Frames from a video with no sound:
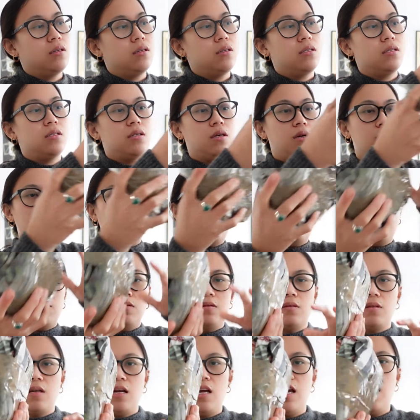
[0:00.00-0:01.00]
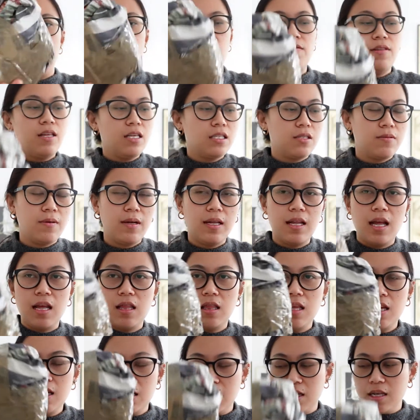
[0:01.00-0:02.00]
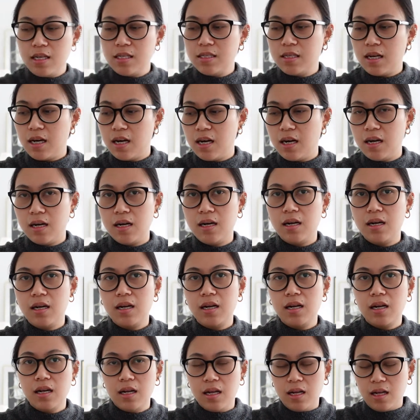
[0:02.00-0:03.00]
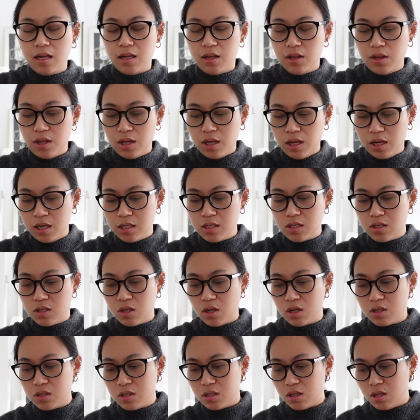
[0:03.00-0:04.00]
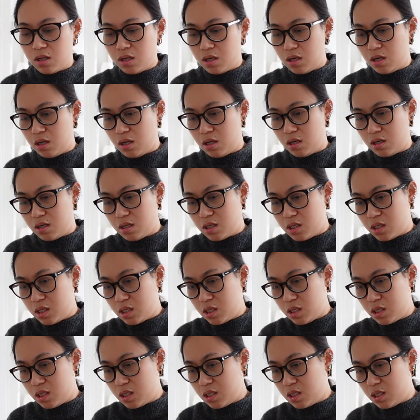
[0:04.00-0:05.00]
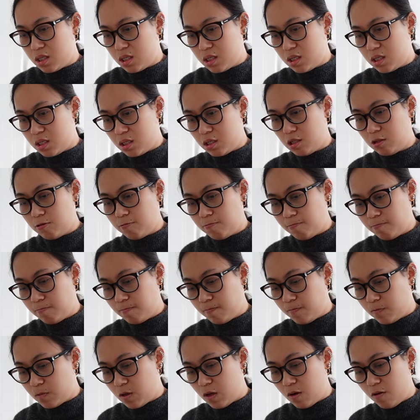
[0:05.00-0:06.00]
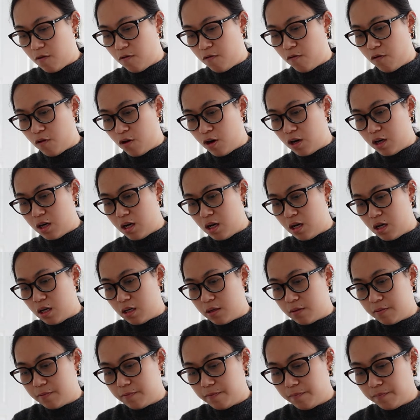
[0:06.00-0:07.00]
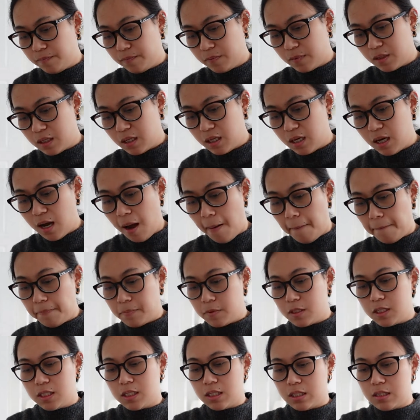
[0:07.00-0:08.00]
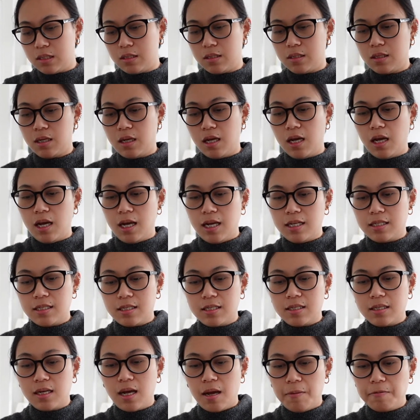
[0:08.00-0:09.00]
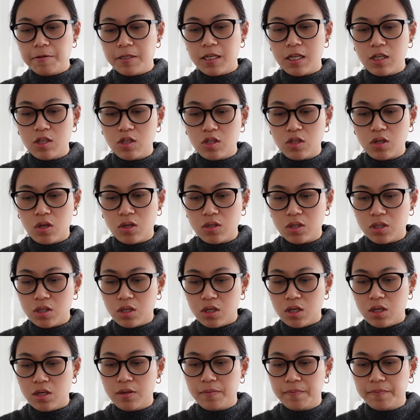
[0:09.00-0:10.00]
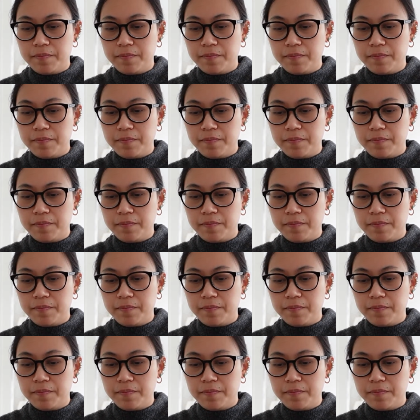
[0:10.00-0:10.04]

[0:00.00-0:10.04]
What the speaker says: so I have this one. I think these are the saucers for the cups and saucer.